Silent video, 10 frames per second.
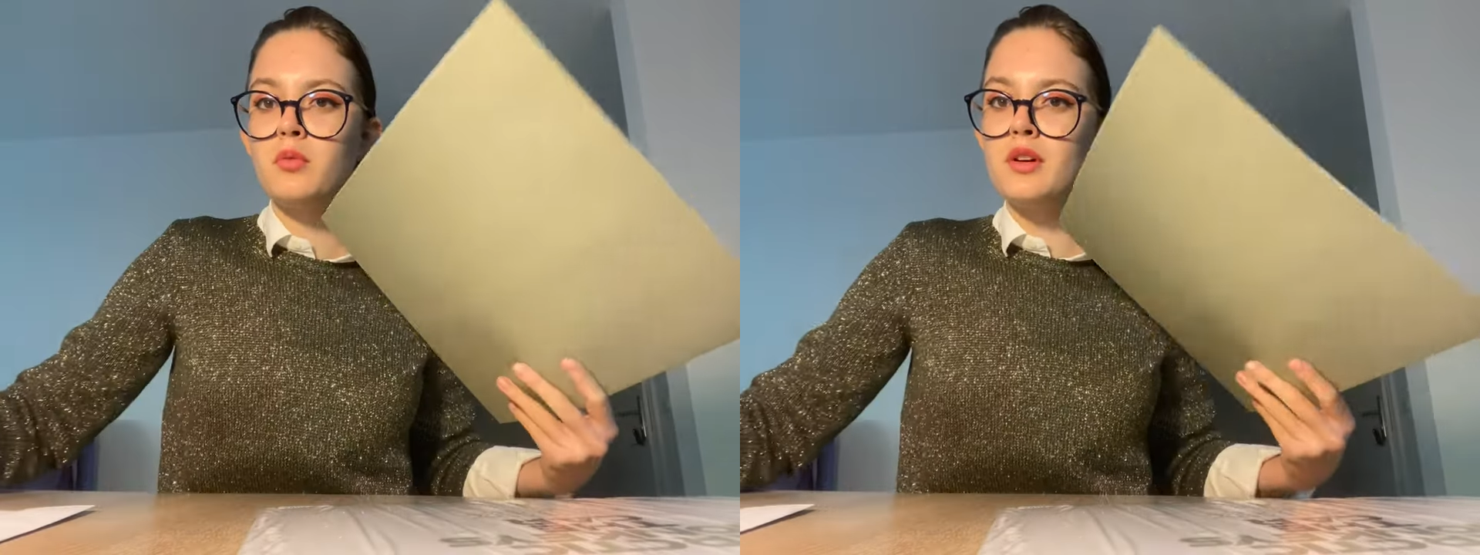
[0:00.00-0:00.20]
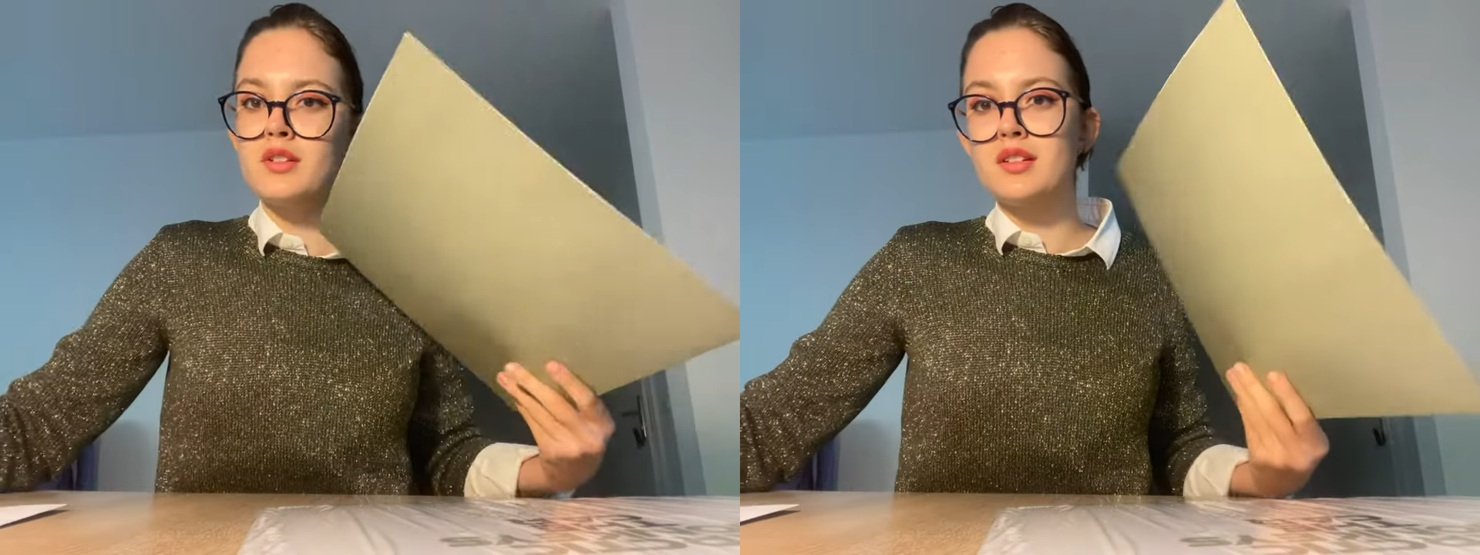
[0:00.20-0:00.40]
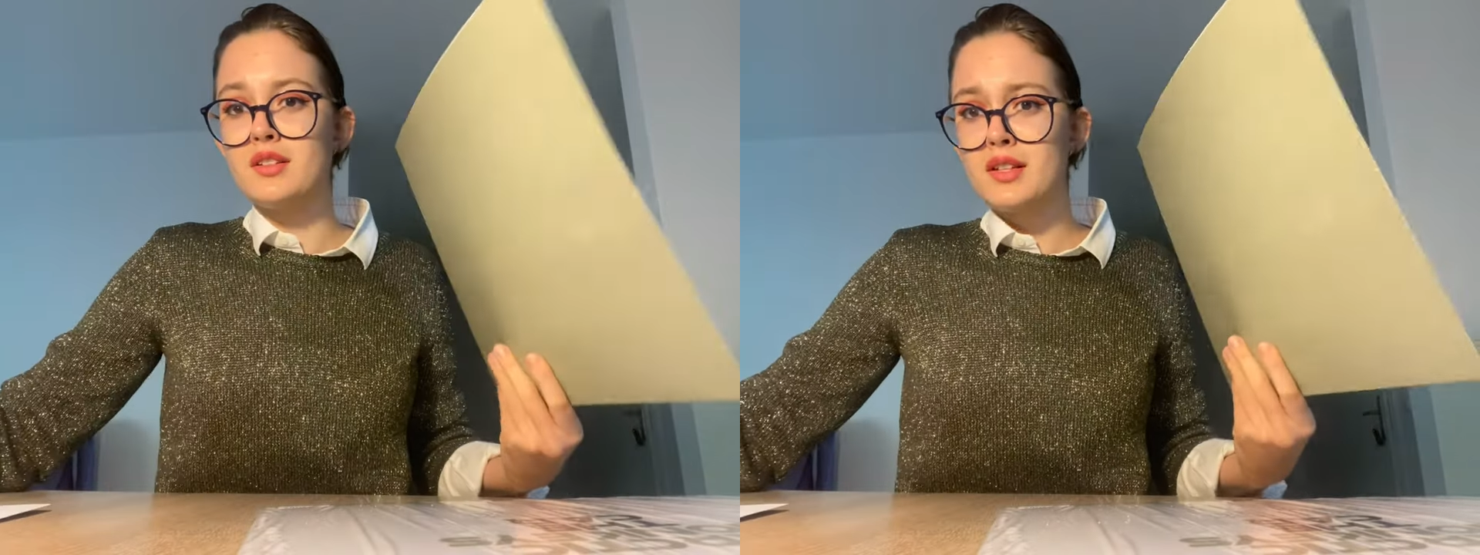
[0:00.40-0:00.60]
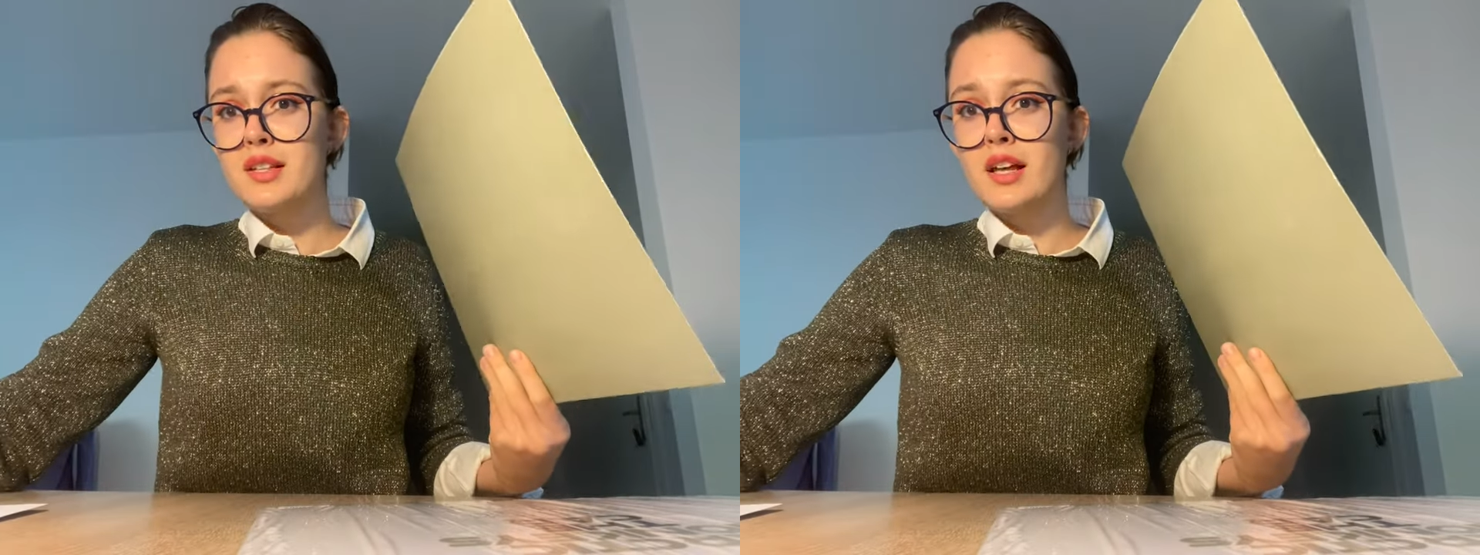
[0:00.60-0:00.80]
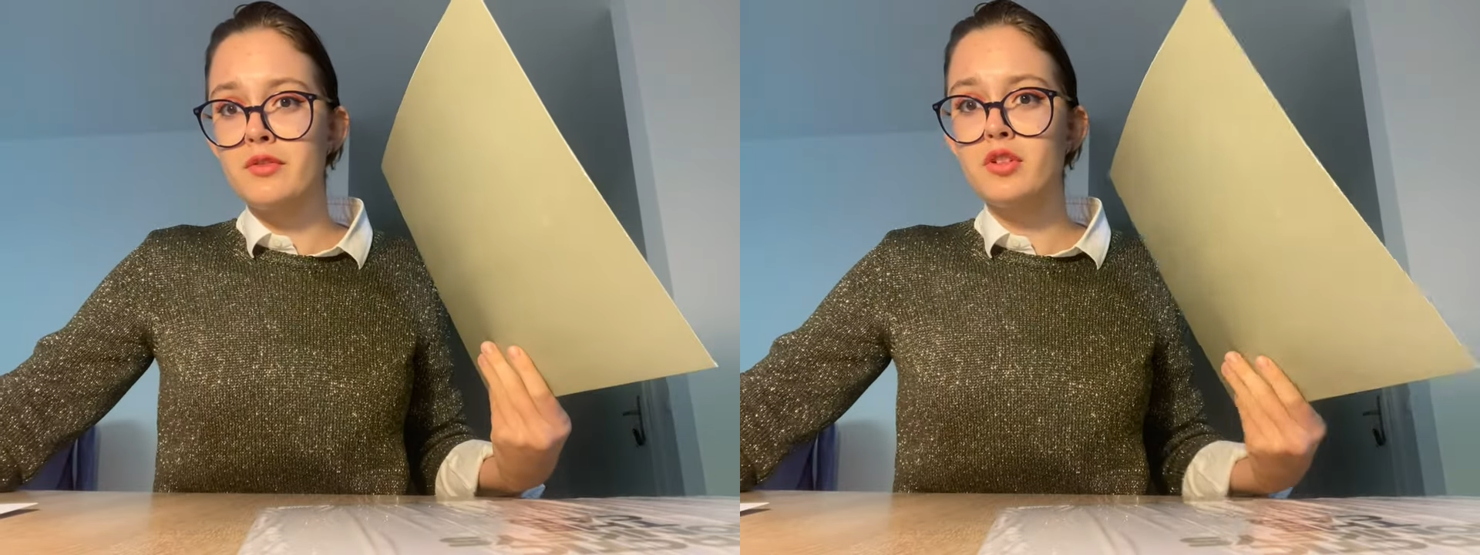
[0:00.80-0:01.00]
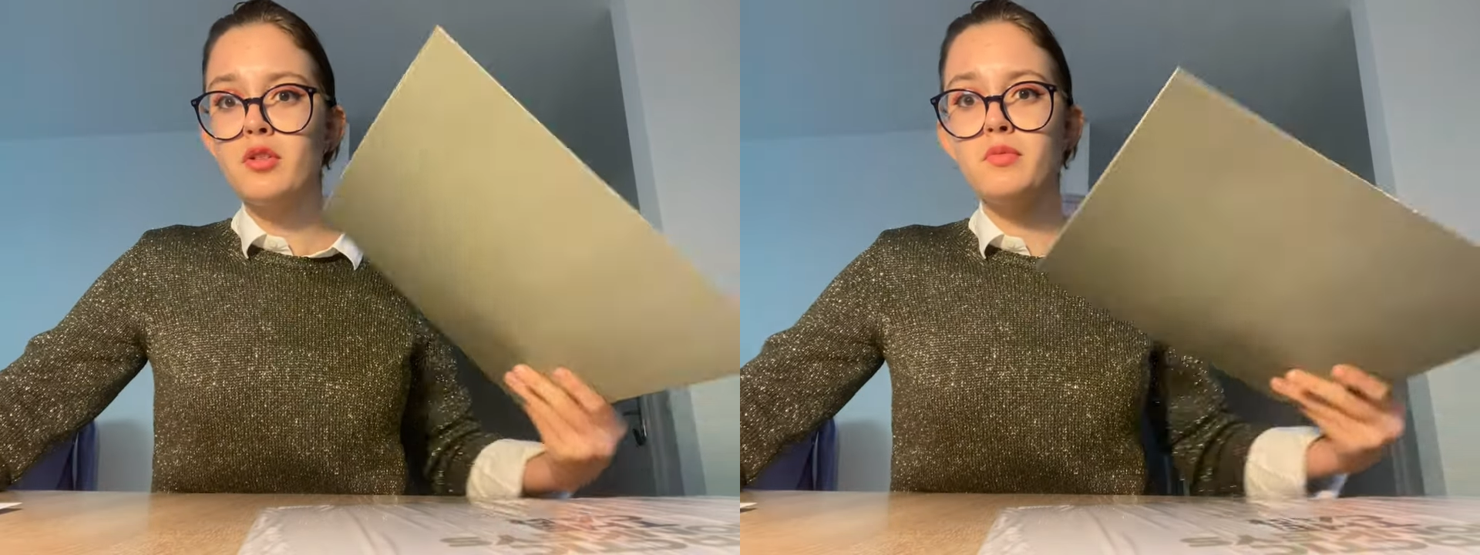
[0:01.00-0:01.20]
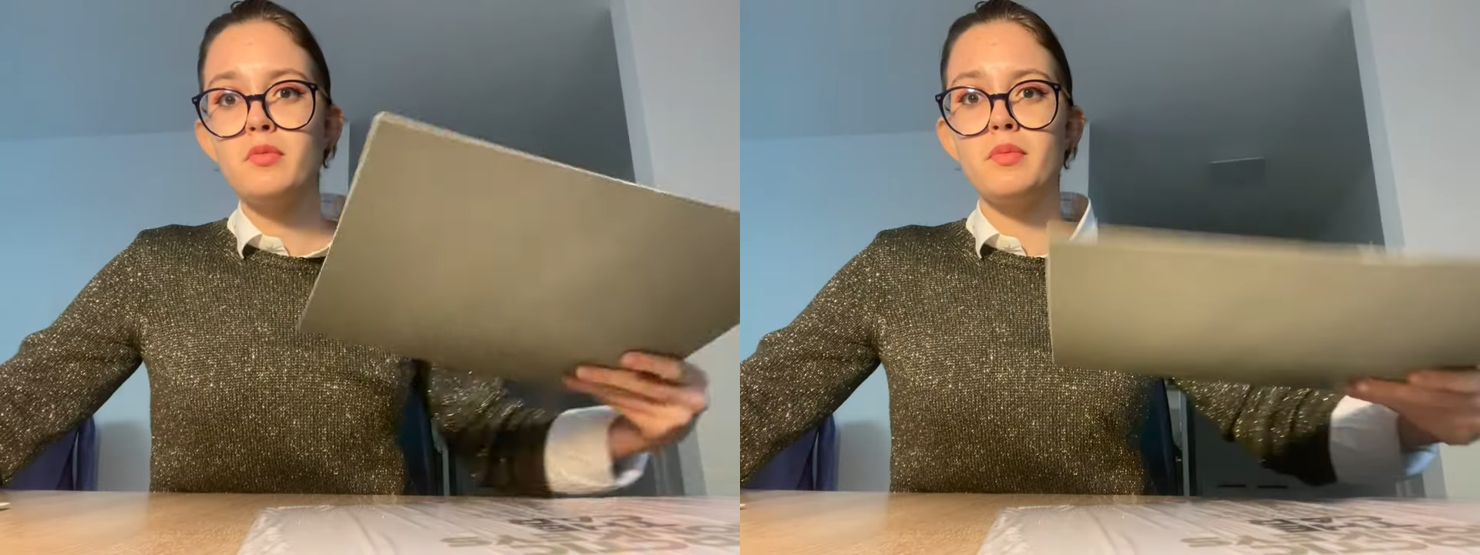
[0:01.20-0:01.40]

was in this envelope,